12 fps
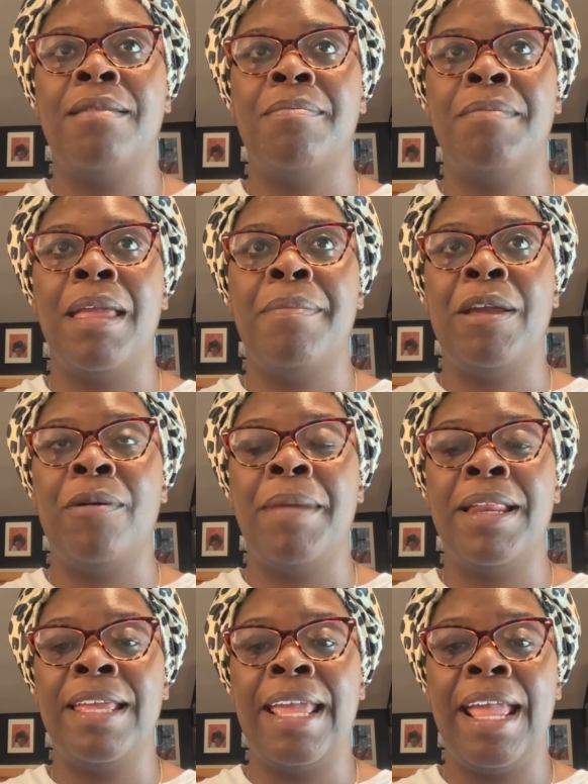may be on
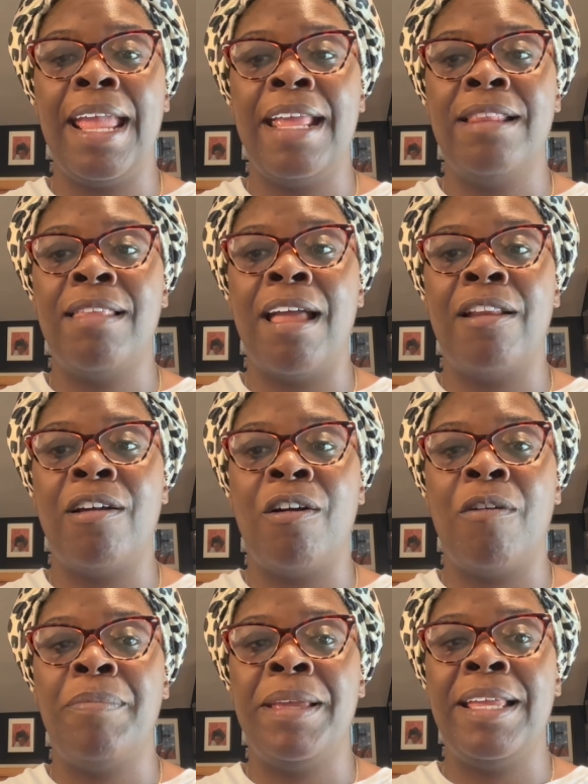Medicaid, that
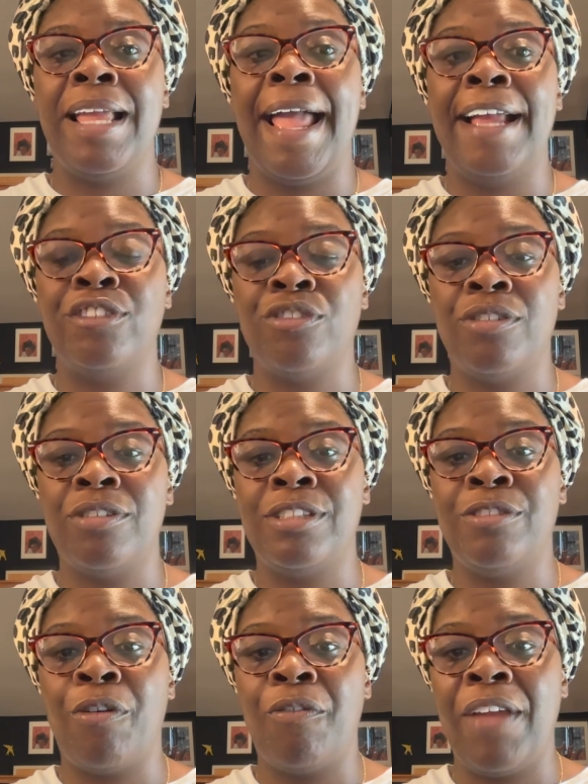are being extra
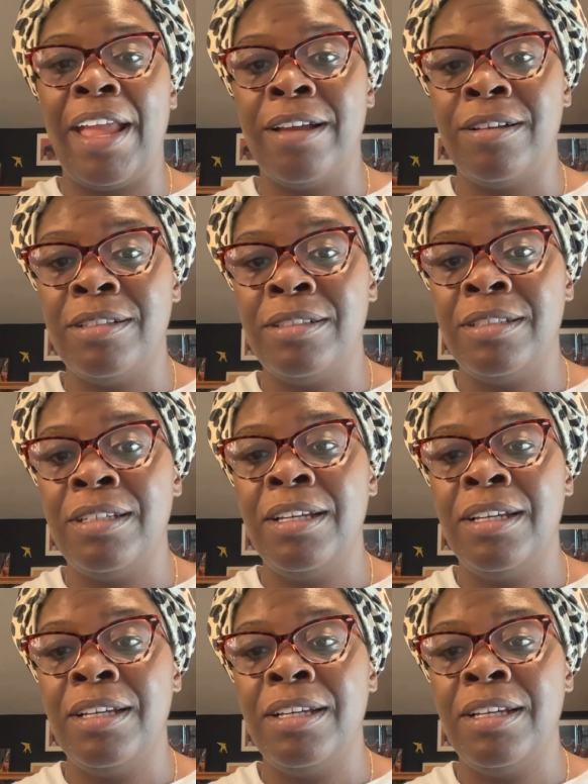surveilled,